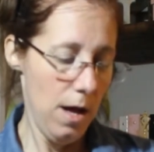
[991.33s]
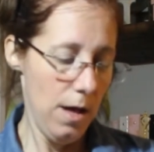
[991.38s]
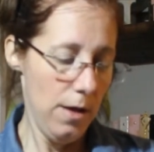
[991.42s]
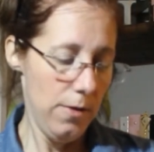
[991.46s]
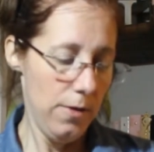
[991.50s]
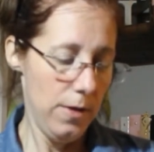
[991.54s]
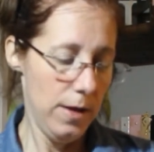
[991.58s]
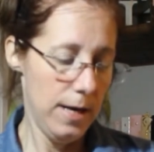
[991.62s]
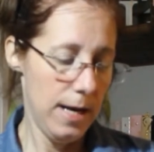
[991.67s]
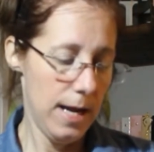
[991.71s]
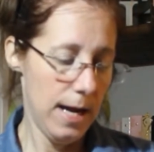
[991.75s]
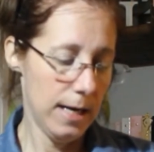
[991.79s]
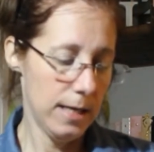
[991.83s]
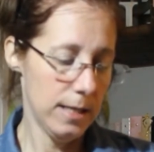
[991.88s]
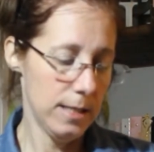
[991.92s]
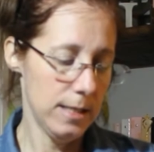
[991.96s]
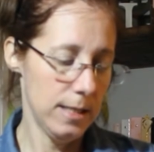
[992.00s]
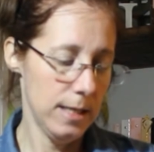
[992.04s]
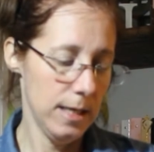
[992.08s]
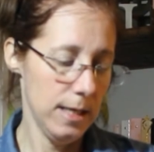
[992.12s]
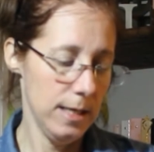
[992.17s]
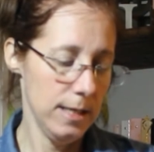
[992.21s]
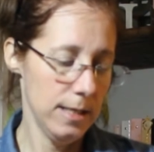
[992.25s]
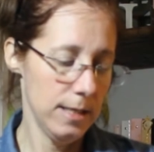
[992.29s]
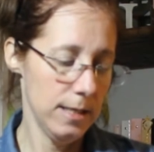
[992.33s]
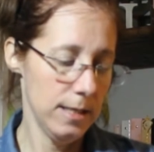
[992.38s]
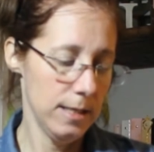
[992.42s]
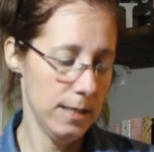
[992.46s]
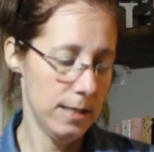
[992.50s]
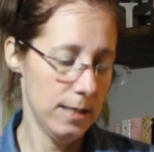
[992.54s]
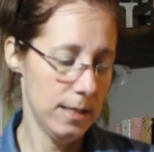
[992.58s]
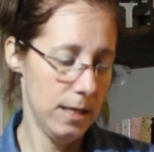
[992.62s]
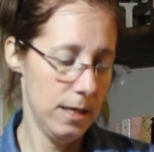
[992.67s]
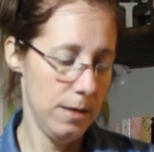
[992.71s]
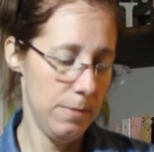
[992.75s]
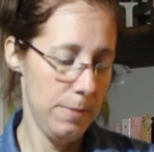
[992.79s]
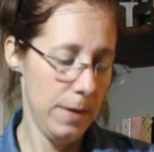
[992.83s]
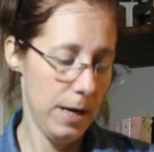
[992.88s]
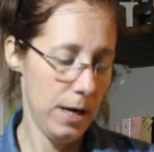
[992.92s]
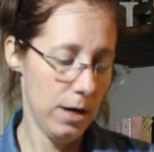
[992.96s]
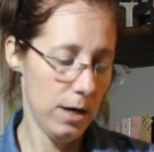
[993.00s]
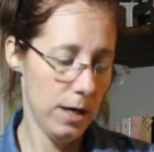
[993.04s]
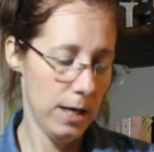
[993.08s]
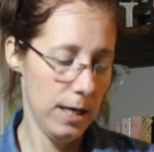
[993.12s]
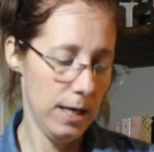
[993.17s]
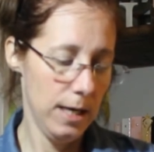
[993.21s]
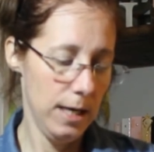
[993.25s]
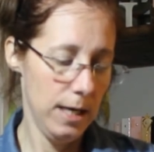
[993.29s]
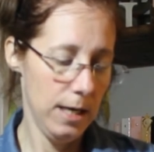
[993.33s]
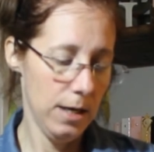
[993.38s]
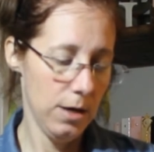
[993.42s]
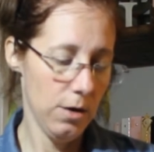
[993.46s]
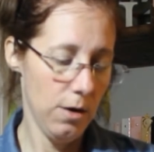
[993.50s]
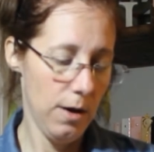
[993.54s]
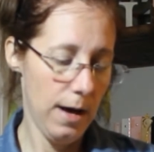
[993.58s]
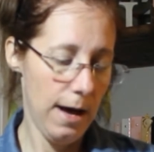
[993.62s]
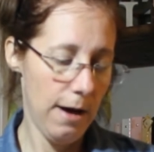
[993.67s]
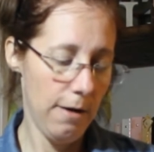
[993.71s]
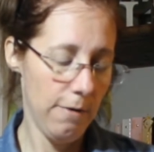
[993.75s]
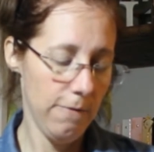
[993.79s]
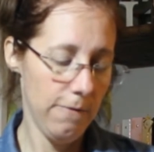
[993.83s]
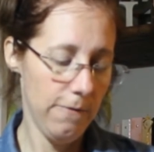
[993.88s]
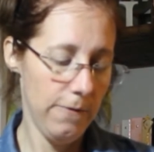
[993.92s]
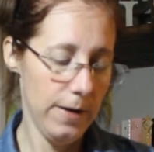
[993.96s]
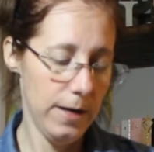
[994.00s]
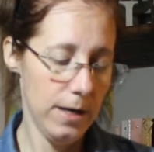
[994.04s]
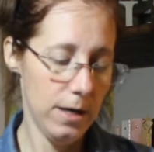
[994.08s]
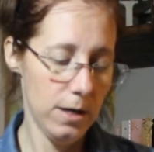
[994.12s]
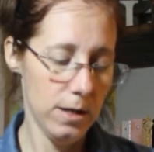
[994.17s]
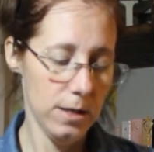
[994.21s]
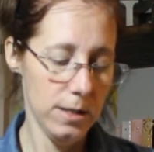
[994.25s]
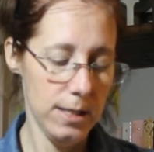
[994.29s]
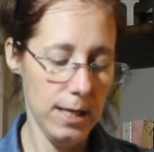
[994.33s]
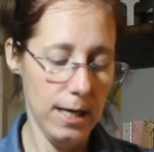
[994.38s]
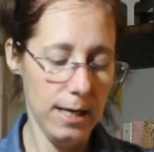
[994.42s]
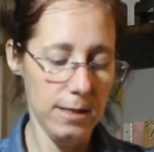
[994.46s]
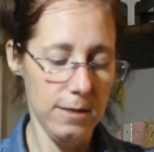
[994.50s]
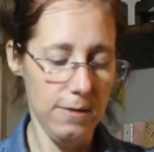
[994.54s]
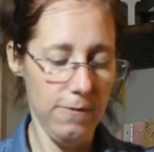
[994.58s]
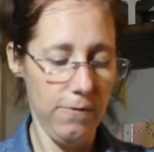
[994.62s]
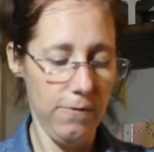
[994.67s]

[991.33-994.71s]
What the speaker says: The next is an American Eagle Outfitter size